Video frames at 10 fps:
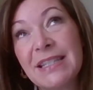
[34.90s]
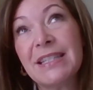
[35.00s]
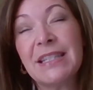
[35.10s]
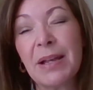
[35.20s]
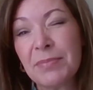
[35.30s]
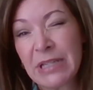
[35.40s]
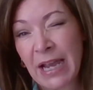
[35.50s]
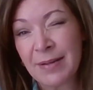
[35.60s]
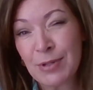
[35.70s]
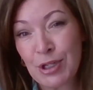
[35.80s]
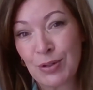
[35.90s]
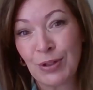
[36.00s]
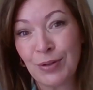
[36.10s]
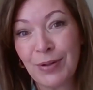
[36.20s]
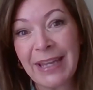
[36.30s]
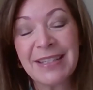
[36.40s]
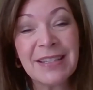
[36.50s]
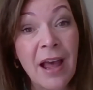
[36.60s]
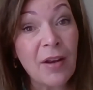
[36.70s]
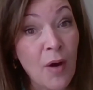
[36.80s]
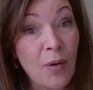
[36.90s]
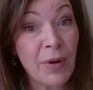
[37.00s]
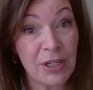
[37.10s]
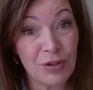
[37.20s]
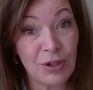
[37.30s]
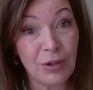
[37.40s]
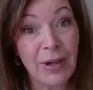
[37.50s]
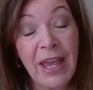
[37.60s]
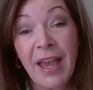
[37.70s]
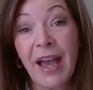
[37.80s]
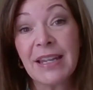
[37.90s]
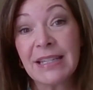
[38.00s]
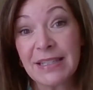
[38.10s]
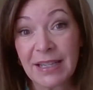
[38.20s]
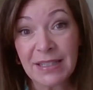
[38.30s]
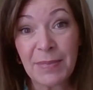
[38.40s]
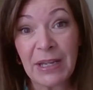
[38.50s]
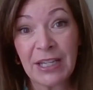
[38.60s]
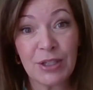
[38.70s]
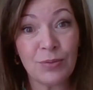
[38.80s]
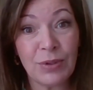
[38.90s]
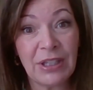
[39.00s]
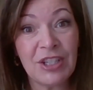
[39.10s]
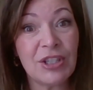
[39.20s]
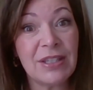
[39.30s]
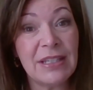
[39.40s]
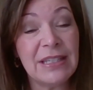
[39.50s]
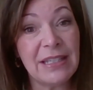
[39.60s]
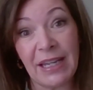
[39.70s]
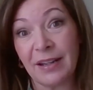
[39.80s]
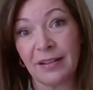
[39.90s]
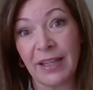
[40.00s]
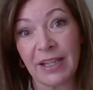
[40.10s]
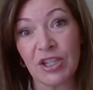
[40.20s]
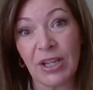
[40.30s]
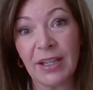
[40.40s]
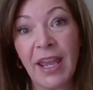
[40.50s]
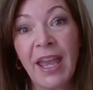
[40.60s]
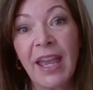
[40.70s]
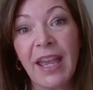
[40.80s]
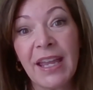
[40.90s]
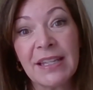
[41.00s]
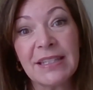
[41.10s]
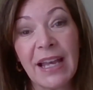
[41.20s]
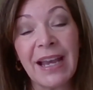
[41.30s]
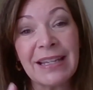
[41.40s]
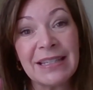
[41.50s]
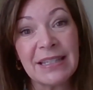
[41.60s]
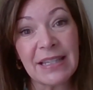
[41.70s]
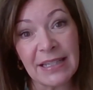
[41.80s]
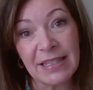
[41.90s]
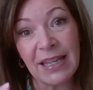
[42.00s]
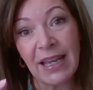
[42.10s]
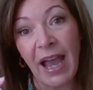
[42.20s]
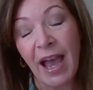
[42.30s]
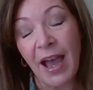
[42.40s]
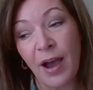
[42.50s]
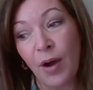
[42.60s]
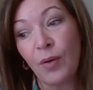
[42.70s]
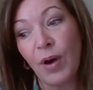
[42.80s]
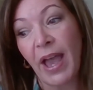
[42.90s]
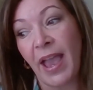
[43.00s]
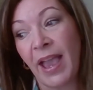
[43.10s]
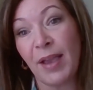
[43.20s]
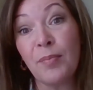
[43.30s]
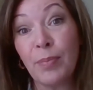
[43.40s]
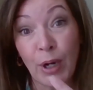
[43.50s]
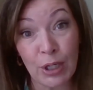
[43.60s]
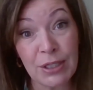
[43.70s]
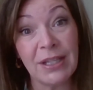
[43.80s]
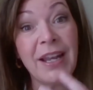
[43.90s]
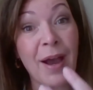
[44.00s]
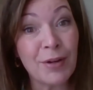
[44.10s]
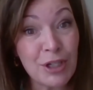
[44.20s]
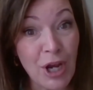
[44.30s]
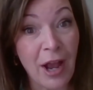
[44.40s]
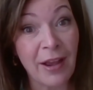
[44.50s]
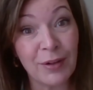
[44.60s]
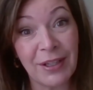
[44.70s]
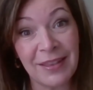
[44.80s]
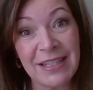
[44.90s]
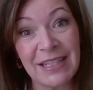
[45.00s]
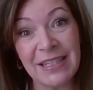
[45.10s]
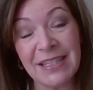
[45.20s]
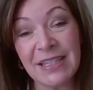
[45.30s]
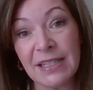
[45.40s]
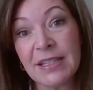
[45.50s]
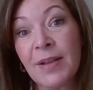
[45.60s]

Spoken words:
sometimes true, it's not always true. An assessment is really just data collection. It's assessing how a person, how a child in this instance,